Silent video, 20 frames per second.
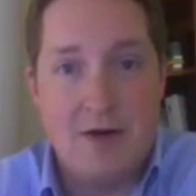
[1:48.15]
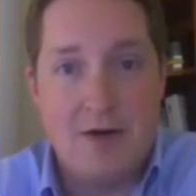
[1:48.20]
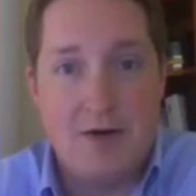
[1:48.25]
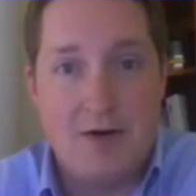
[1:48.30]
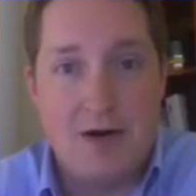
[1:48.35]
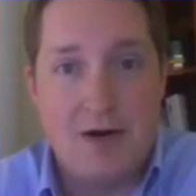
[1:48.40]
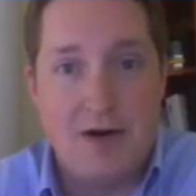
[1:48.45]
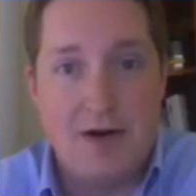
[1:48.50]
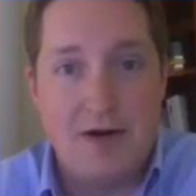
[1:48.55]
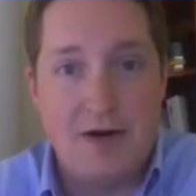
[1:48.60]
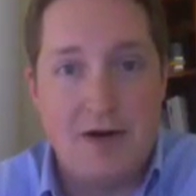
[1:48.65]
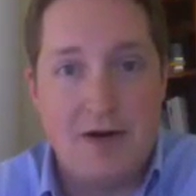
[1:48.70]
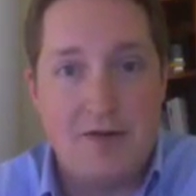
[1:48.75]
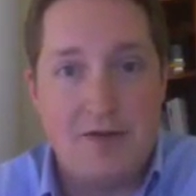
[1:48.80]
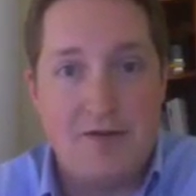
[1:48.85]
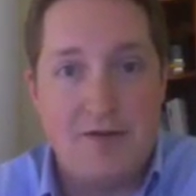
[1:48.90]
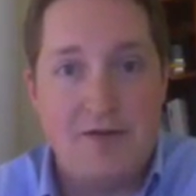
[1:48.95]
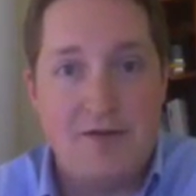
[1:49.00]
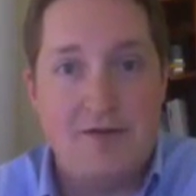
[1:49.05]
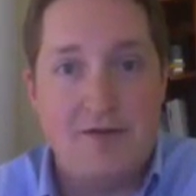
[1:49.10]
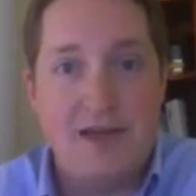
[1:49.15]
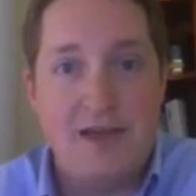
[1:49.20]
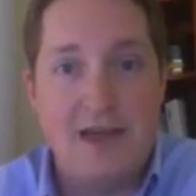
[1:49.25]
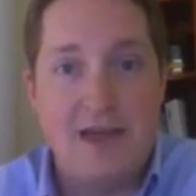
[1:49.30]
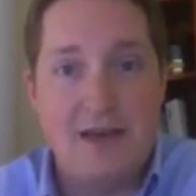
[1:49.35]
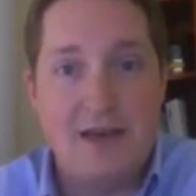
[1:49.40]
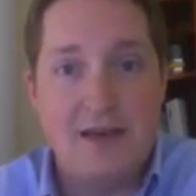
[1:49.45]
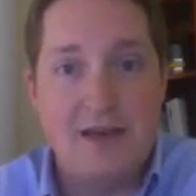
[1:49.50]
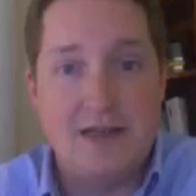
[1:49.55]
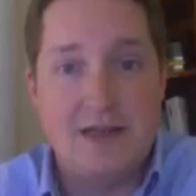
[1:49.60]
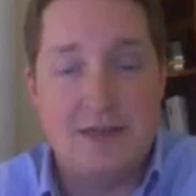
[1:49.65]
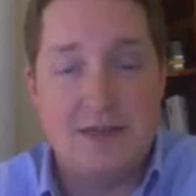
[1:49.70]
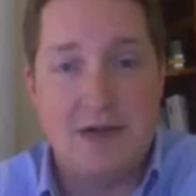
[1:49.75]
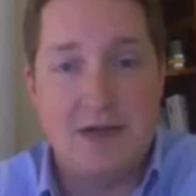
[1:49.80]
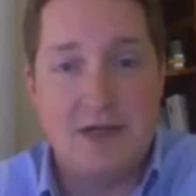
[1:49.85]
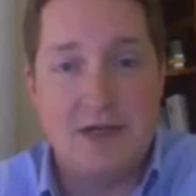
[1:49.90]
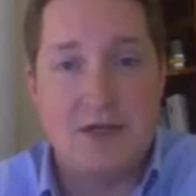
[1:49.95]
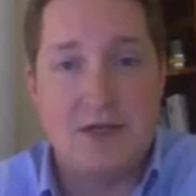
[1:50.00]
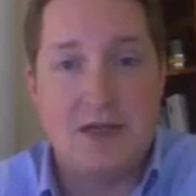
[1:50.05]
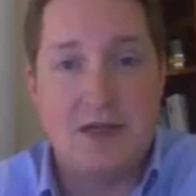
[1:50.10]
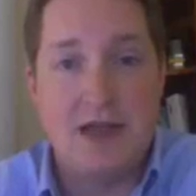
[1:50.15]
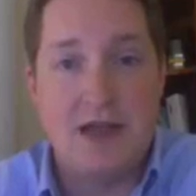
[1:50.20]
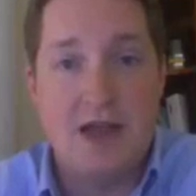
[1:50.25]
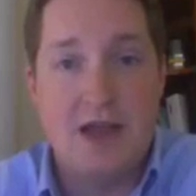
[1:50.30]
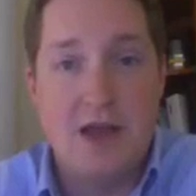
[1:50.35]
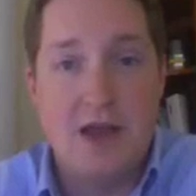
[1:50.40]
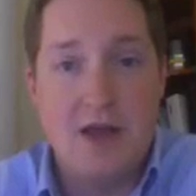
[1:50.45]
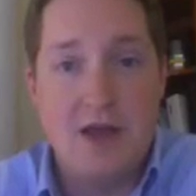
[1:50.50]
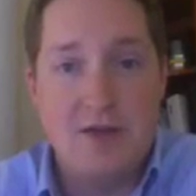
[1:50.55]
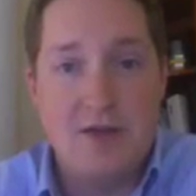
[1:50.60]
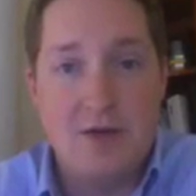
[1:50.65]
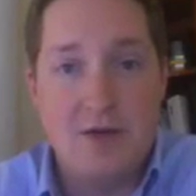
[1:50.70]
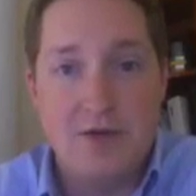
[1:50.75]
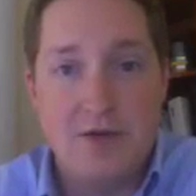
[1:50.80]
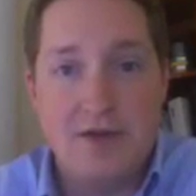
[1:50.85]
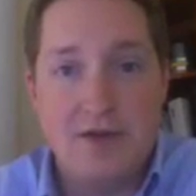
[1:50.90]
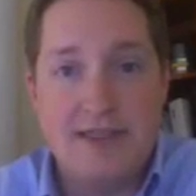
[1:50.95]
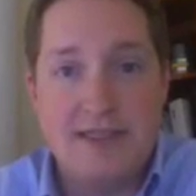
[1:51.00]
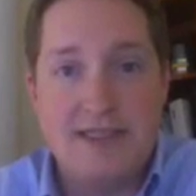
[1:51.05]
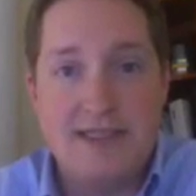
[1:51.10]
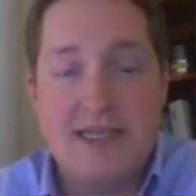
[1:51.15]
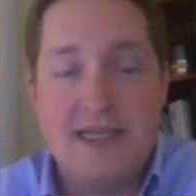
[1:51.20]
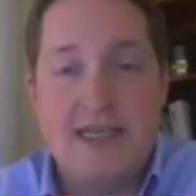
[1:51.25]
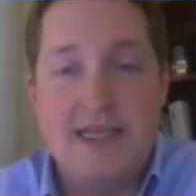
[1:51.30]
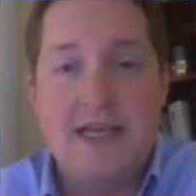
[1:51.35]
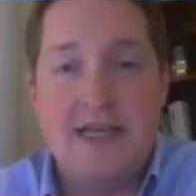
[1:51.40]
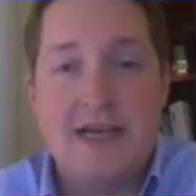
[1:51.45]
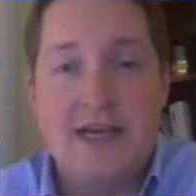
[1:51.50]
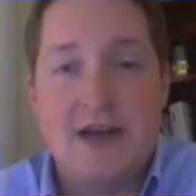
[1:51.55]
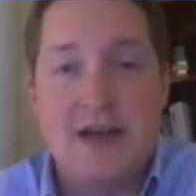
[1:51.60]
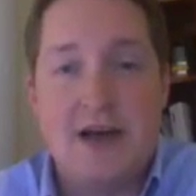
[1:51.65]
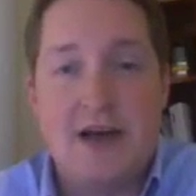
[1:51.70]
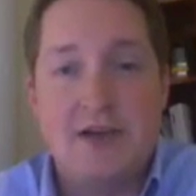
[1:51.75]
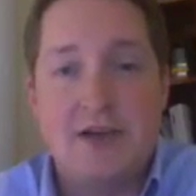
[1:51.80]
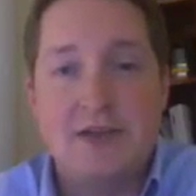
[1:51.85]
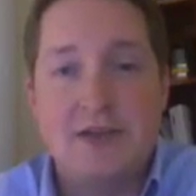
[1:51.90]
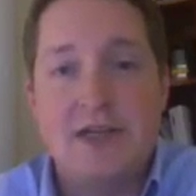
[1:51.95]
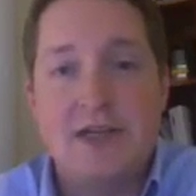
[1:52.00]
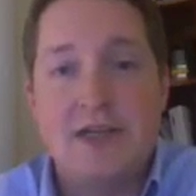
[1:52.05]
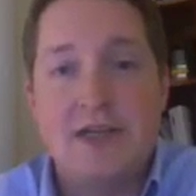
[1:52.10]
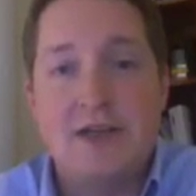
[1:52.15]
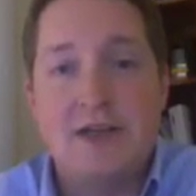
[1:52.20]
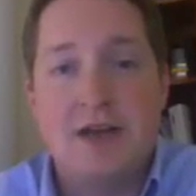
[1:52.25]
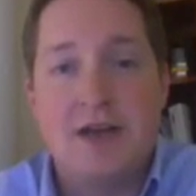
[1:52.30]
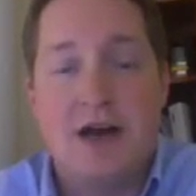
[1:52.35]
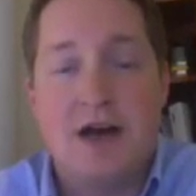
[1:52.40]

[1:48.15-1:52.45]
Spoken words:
under 15 especially, don't really see technology.